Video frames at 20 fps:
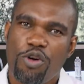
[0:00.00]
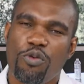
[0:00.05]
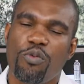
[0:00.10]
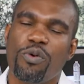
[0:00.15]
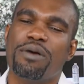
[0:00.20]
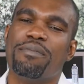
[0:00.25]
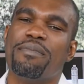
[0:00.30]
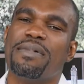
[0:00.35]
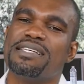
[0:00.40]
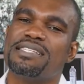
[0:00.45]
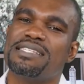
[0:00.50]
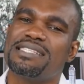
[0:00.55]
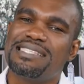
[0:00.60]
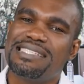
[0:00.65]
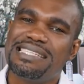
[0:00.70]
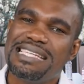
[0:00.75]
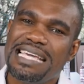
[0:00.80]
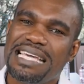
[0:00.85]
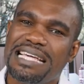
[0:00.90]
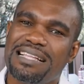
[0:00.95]
we must
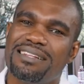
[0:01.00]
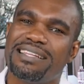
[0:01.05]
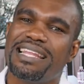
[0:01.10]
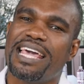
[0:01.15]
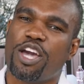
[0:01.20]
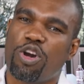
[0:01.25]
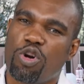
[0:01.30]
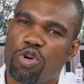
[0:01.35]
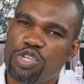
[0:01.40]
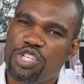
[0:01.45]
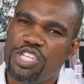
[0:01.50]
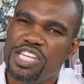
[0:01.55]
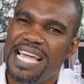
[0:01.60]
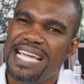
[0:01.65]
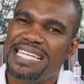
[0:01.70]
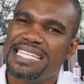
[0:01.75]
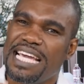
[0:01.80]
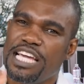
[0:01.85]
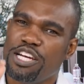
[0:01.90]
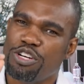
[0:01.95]
still
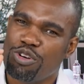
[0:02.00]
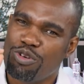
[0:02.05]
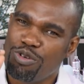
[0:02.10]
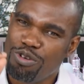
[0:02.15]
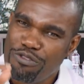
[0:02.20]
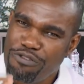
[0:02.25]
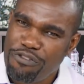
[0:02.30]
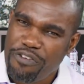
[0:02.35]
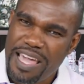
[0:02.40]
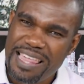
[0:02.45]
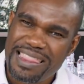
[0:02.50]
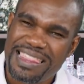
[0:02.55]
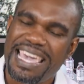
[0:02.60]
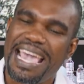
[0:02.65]
negotiate in good faith.